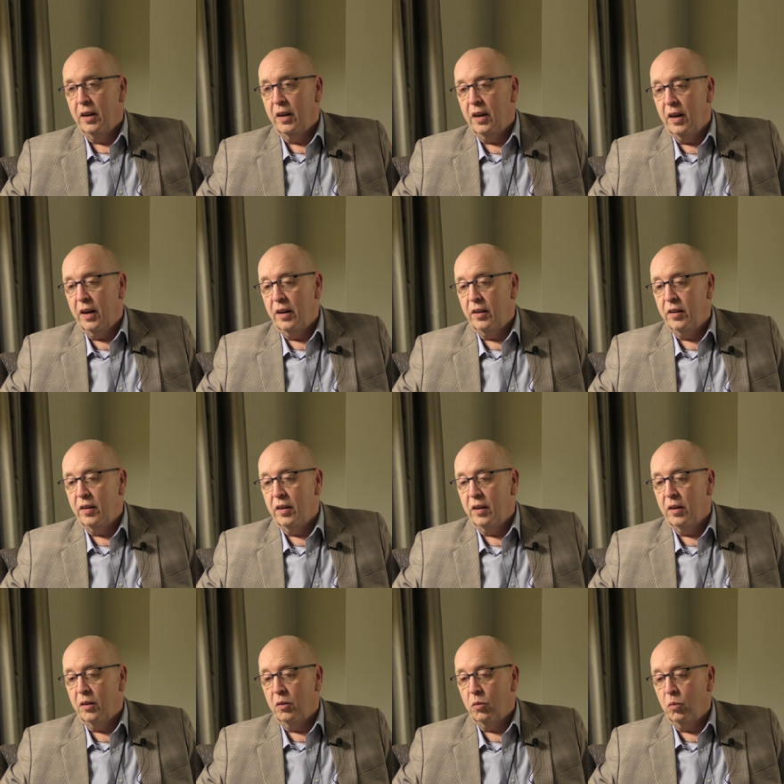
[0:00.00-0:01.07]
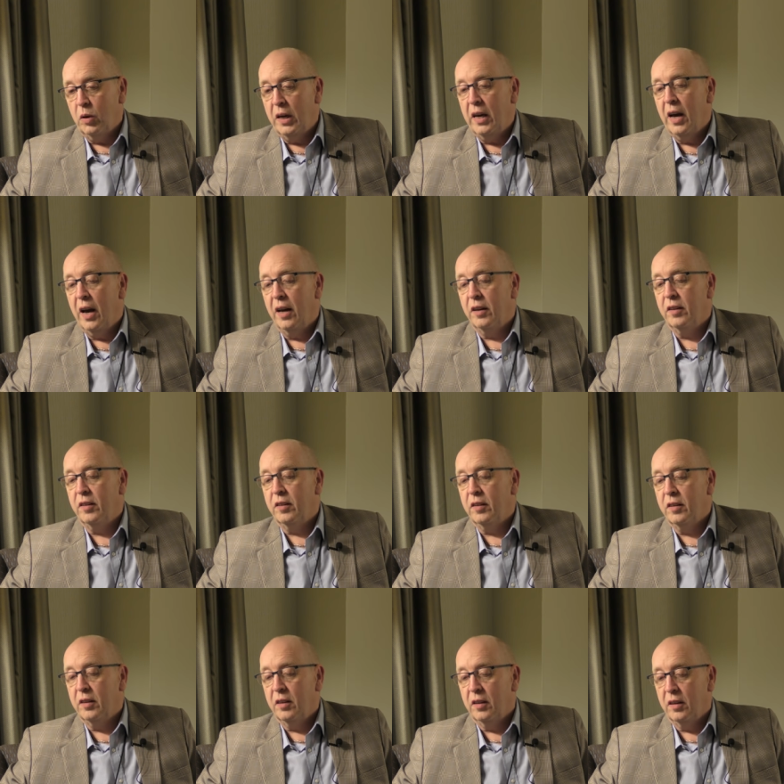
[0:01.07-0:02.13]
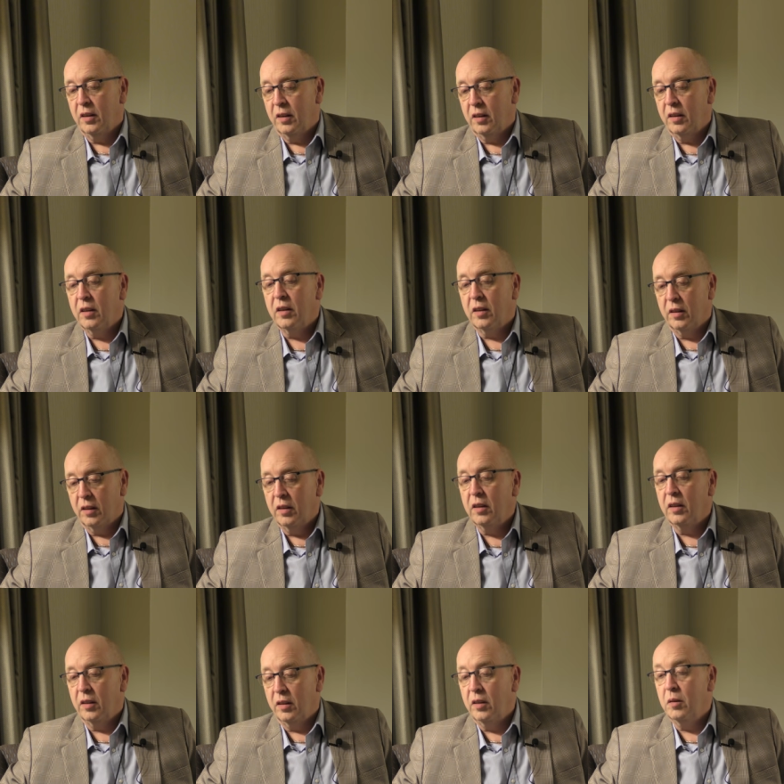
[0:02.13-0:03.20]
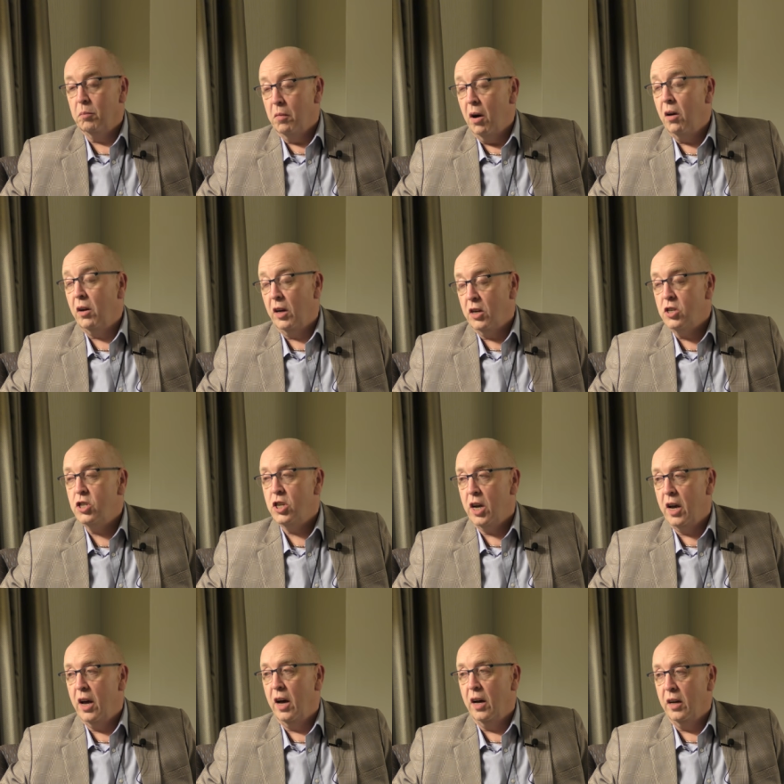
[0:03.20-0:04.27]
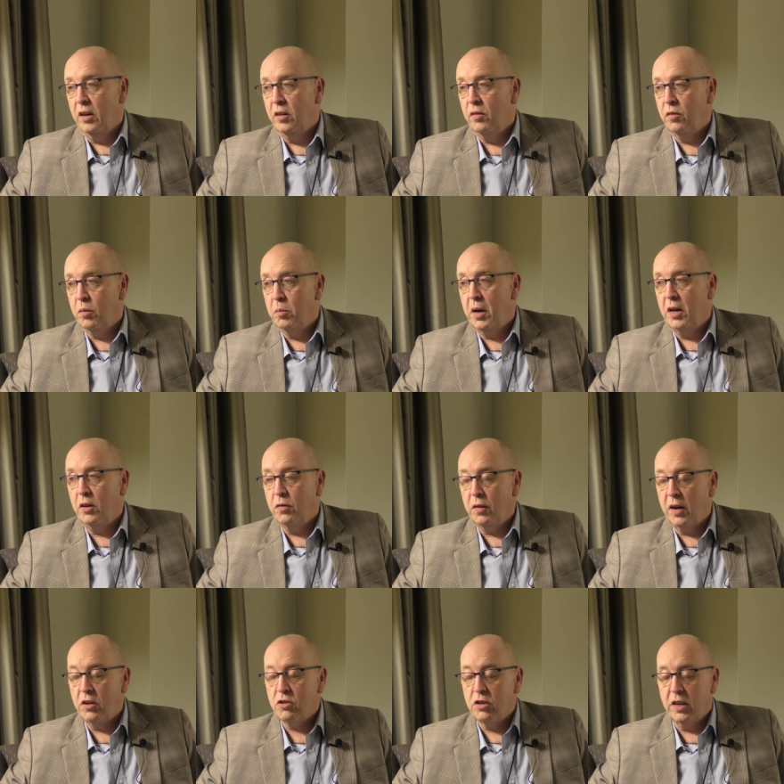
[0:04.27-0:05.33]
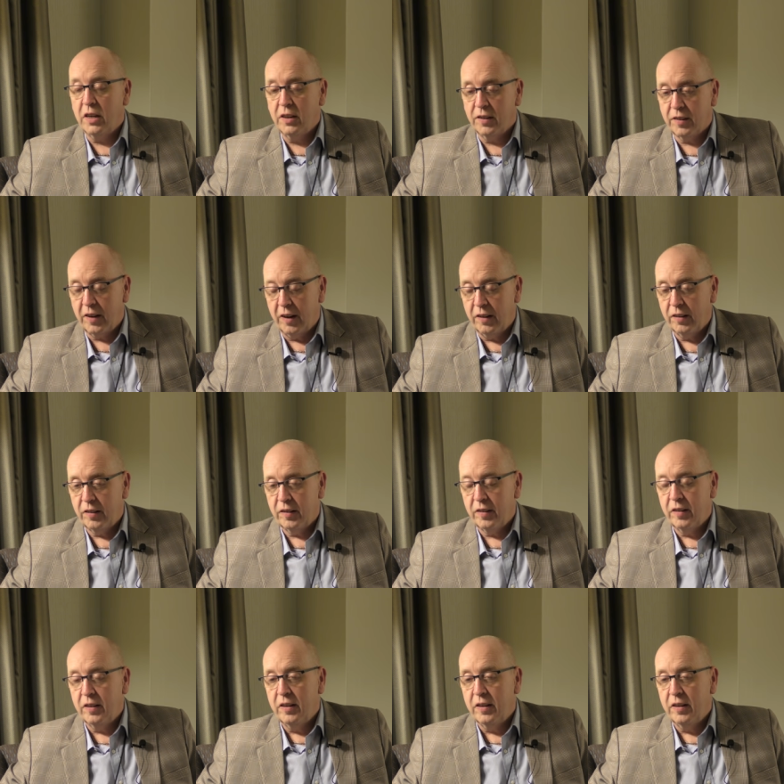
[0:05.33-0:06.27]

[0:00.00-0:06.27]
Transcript: And uh, we had uh, the, the, the market share for manufacturing cassettes.